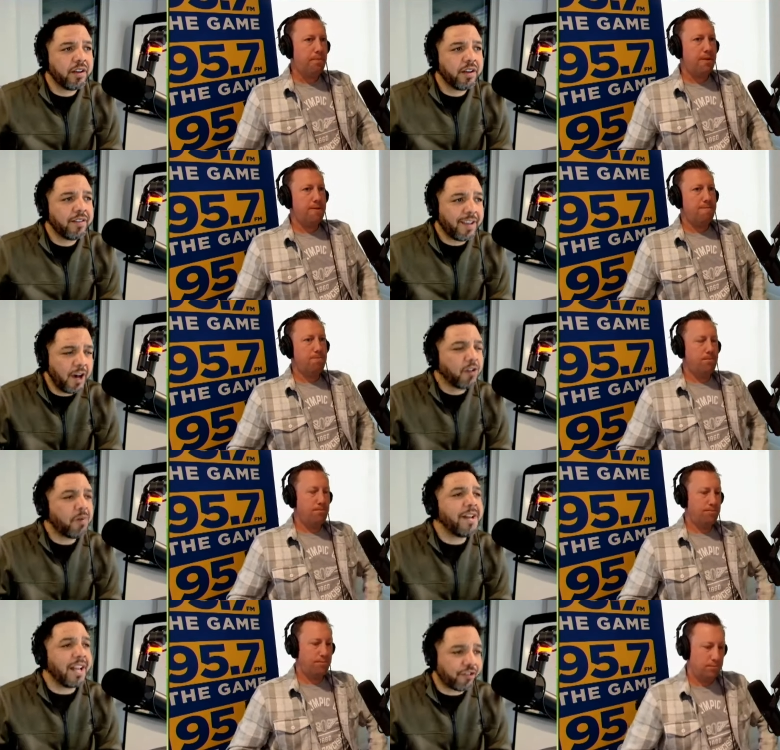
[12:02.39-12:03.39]
Speaker 1: tells
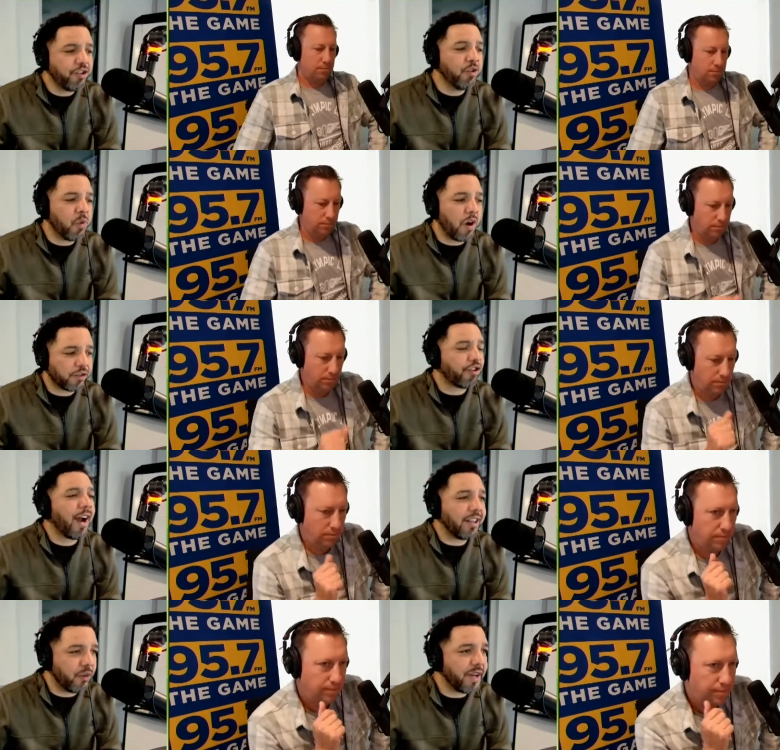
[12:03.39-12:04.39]
me that you are
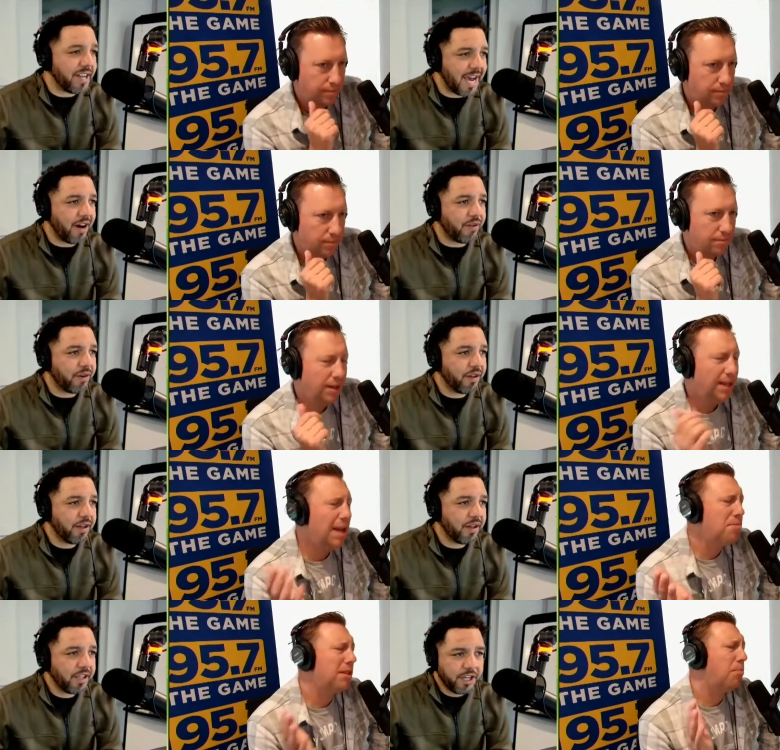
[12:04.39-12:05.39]
trying to win now. Yeah,
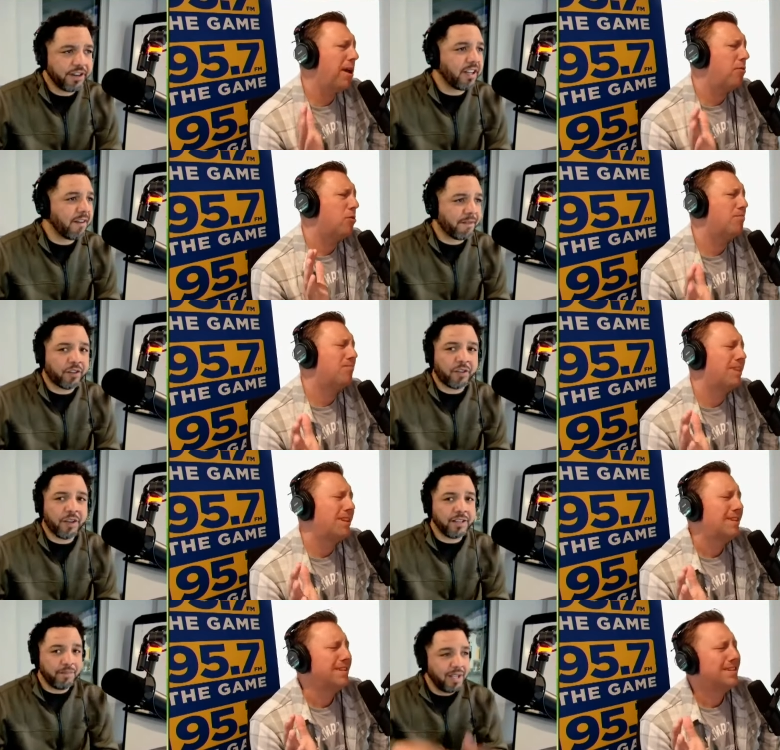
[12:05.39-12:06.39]
but the you're payroll, in a different
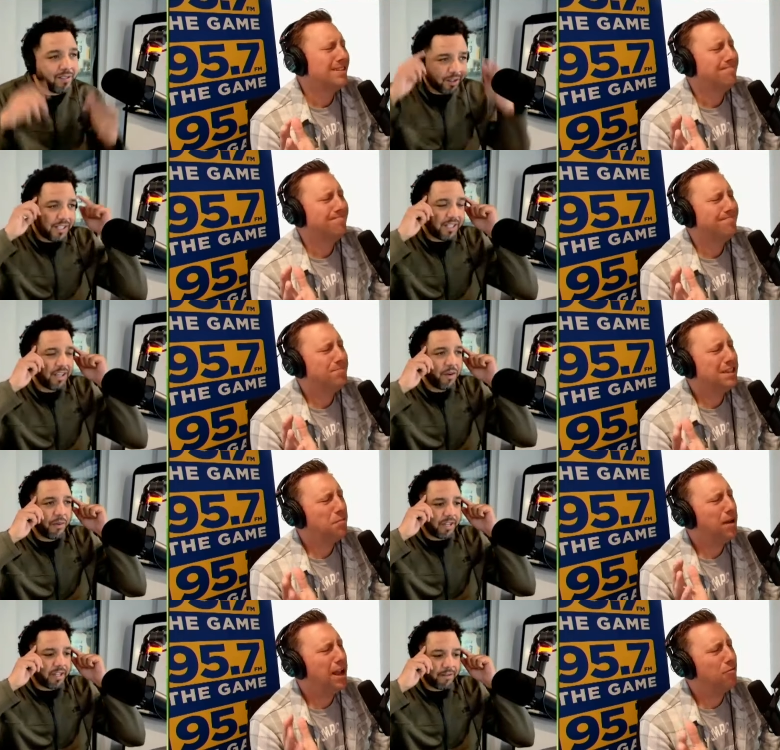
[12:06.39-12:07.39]
mentally. But the
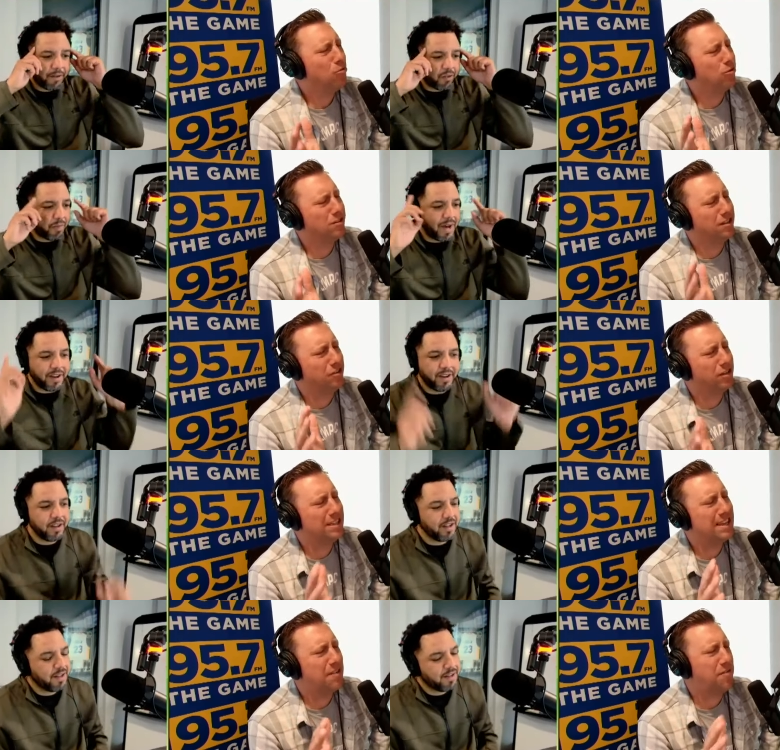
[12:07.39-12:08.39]
we're payroll's a little.
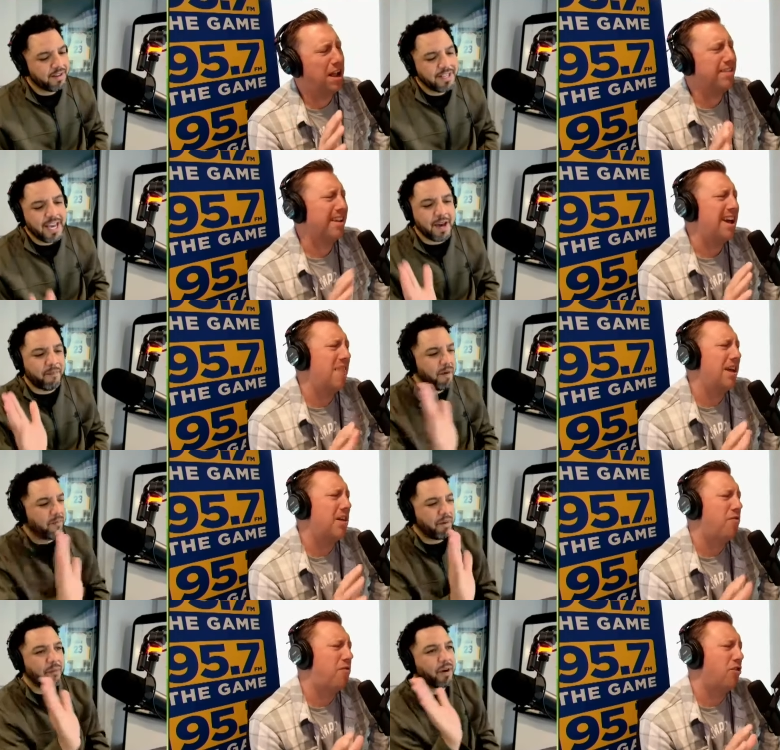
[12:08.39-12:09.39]
It's like it's yeah, kind of like a
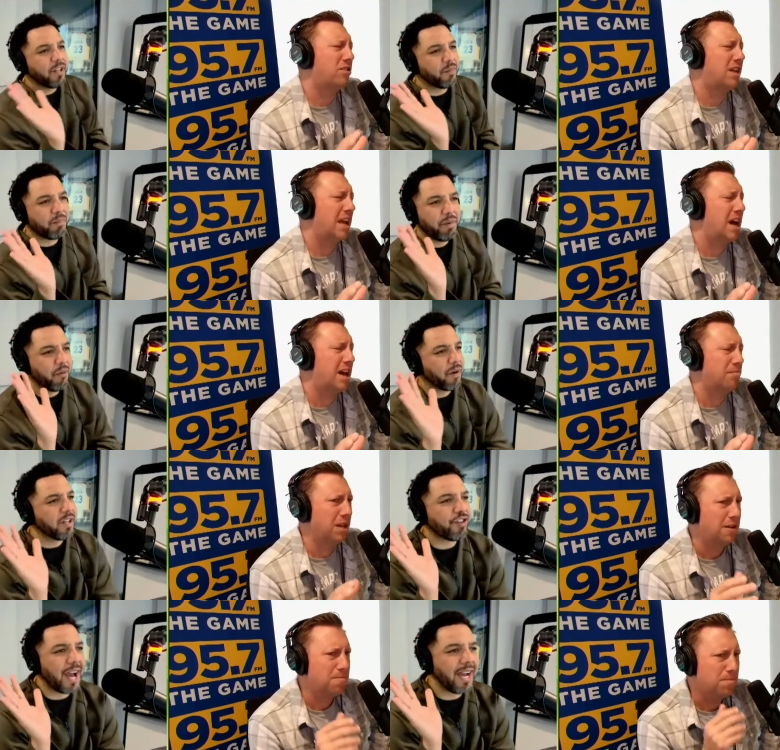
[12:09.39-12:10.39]
false dichotomy. But where the
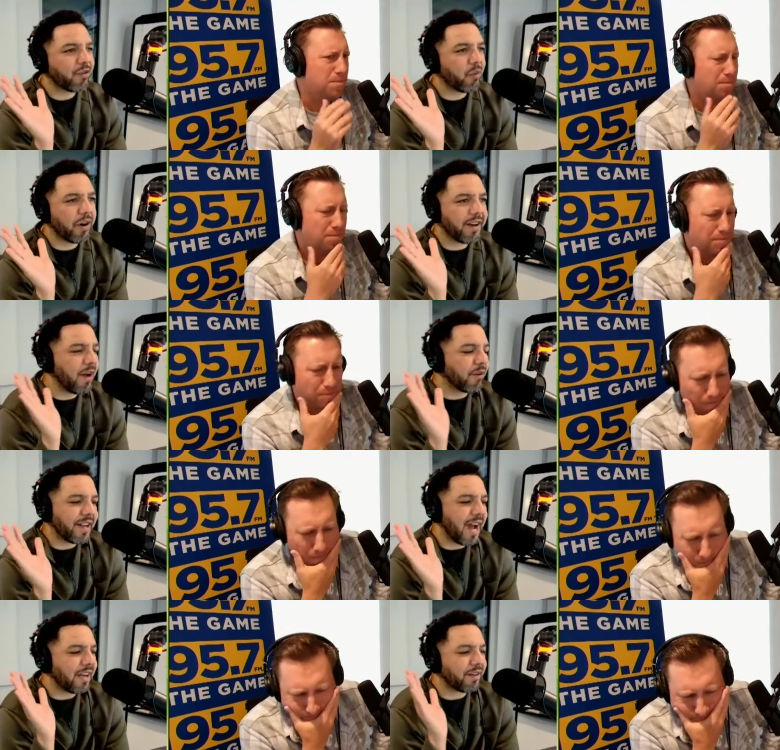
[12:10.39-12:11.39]
Giants were, they were
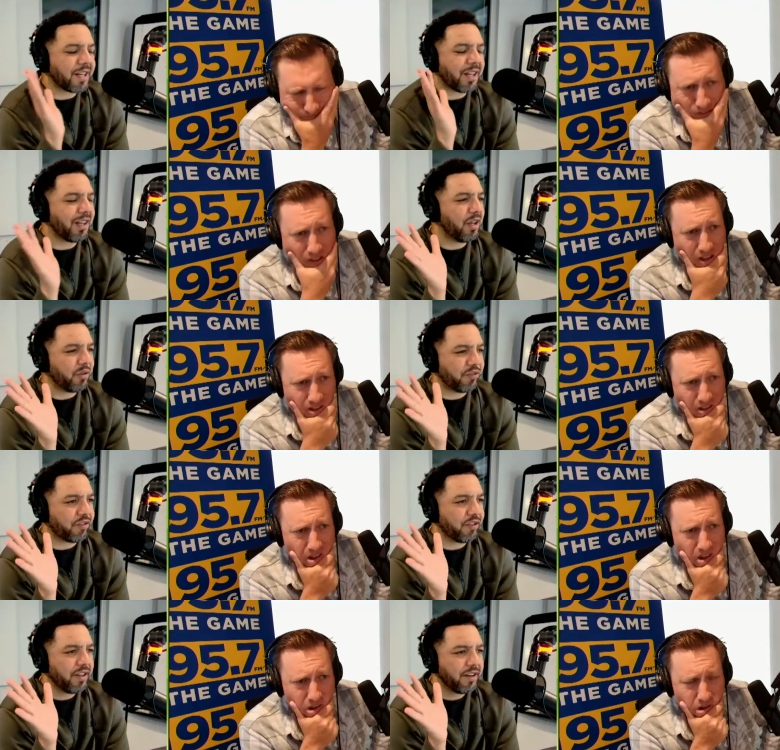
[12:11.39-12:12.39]
not even
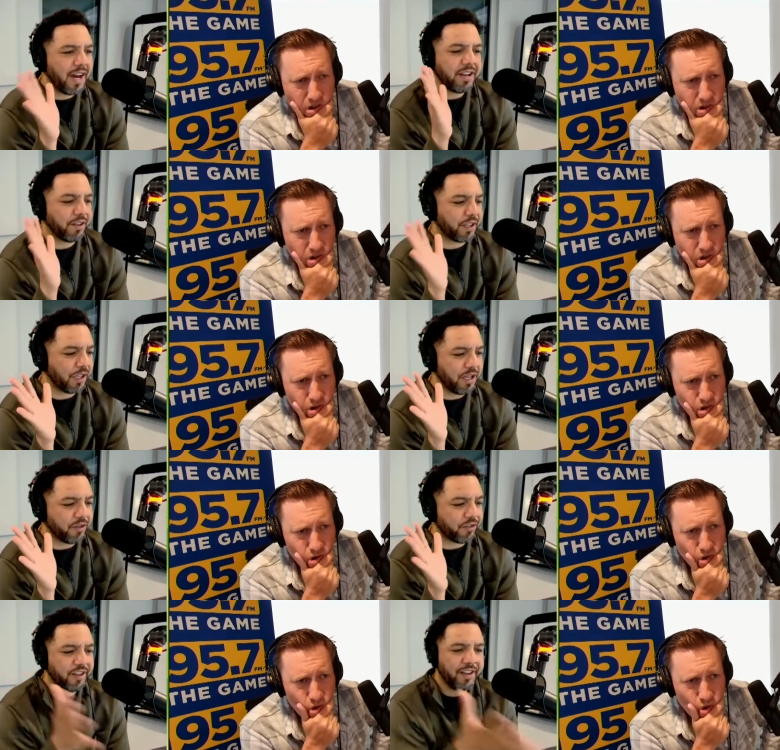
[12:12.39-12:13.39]
close. Not even
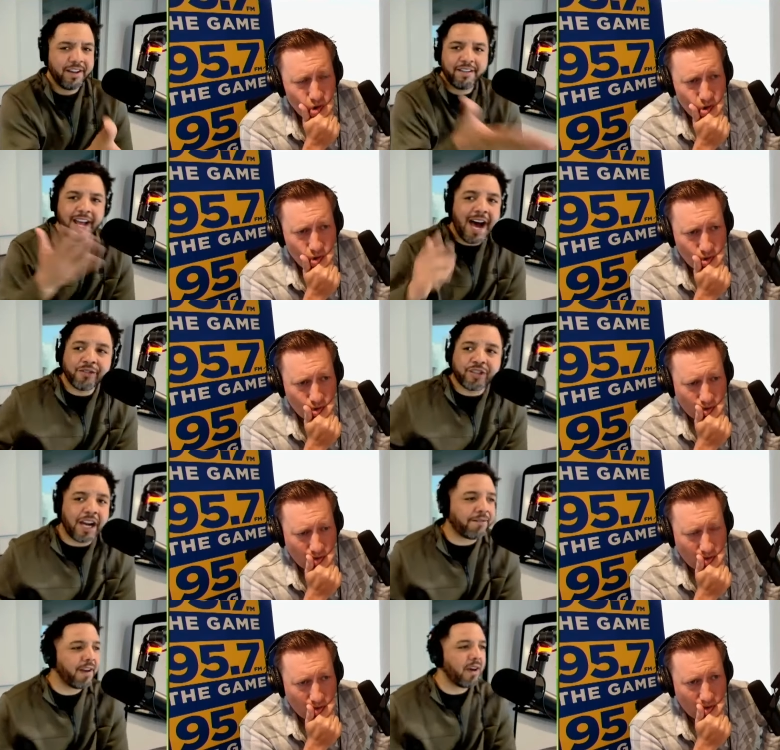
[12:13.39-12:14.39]
close. Now,
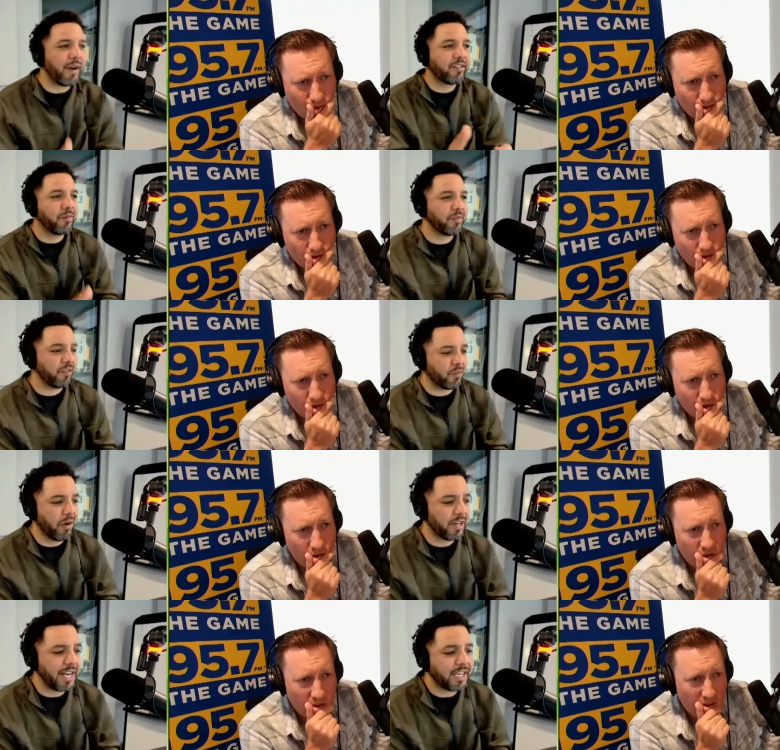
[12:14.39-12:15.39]
Giant fan wakes up this
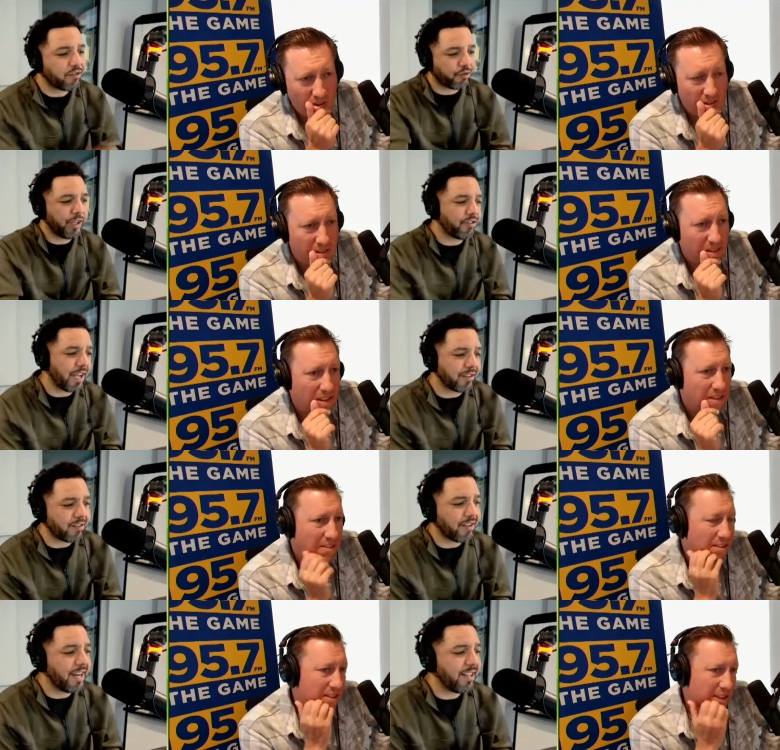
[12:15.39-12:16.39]
morning, they could screenshot the
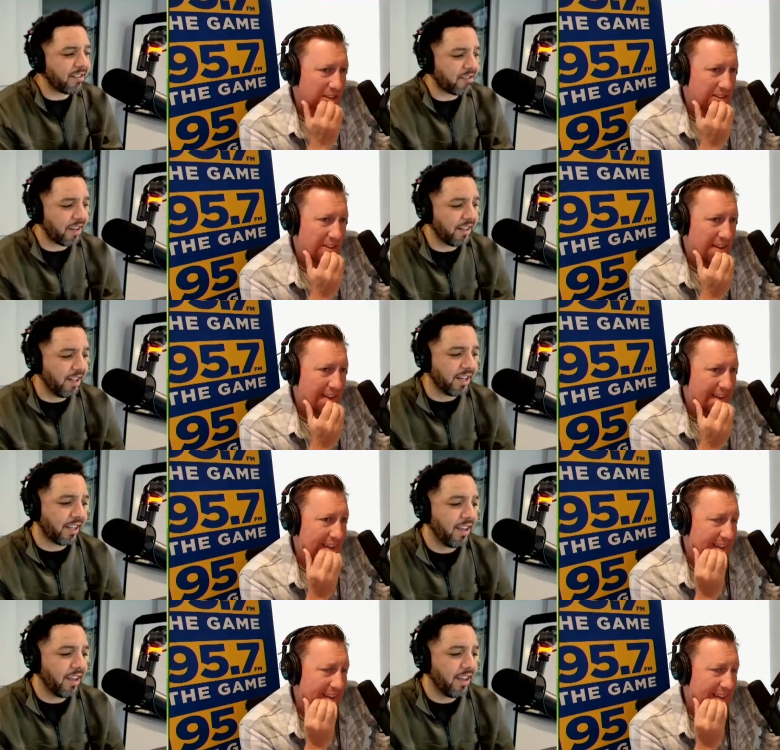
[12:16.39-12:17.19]
standings and say, "Look,